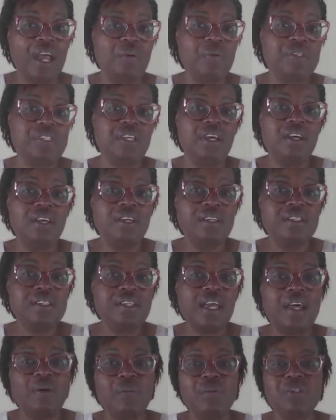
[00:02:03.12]
I was hurt,
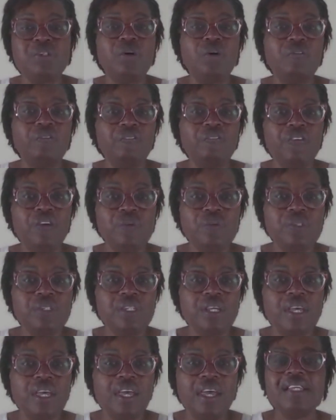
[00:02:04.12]
I was confused,
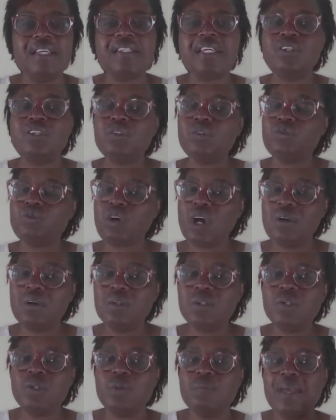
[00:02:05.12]
as I
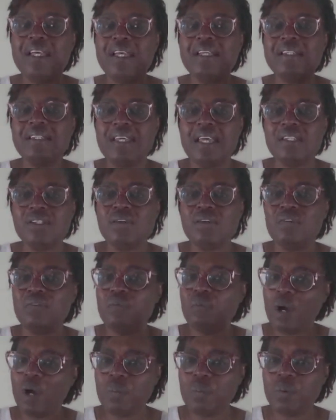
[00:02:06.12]
struggled to make sense of
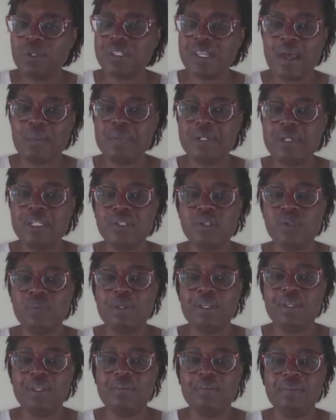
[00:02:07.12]
what was happening to
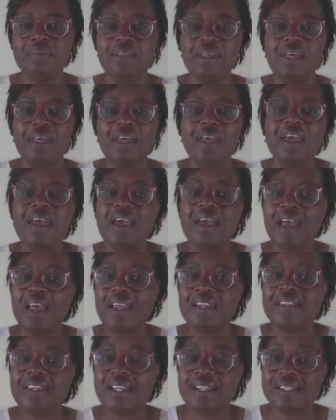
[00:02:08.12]
me.
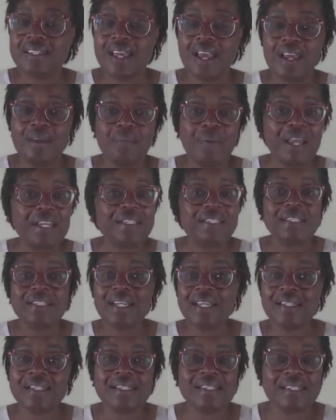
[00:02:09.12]
At that time, I
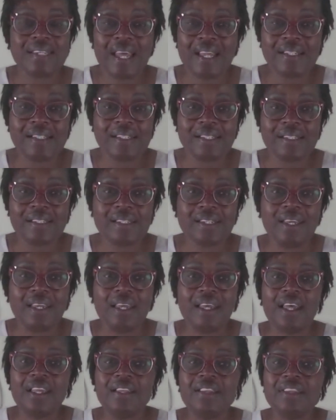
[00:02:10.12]
didn't understand it
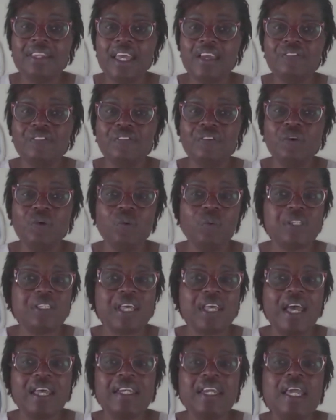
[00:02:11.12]
and therefore
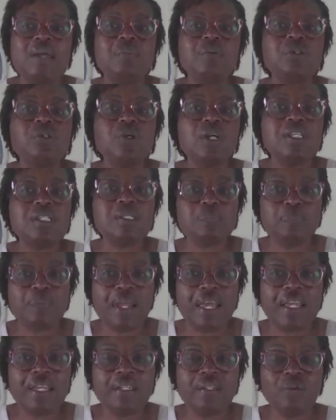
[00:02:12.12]
was unable to
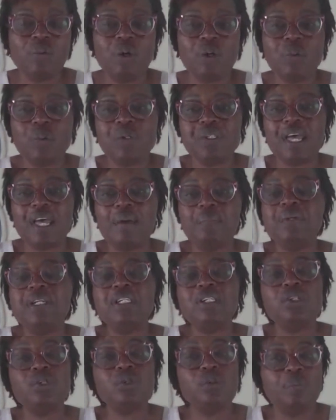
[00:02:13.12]
explain what was
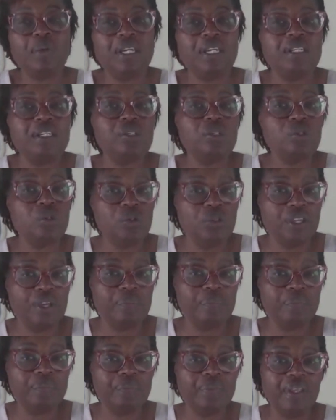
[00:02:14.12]
happening to me to
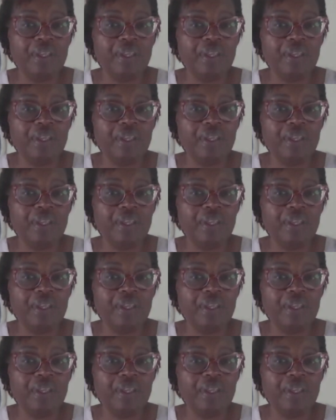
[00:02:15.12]
them.